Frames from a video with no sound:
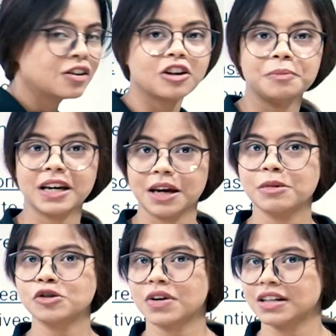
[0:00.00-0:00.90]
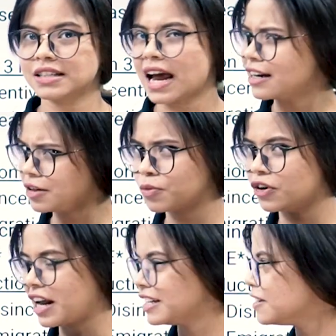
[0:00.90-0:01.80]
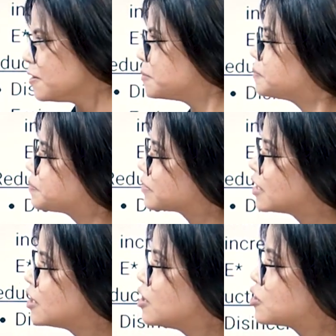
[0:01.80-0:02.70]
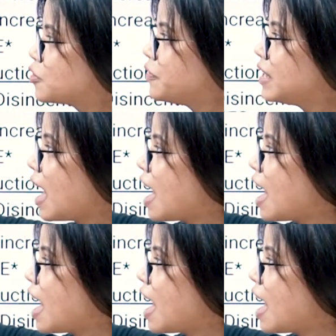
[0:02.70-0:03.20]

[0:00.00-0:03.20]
you'll be able to understand it more nicer. So we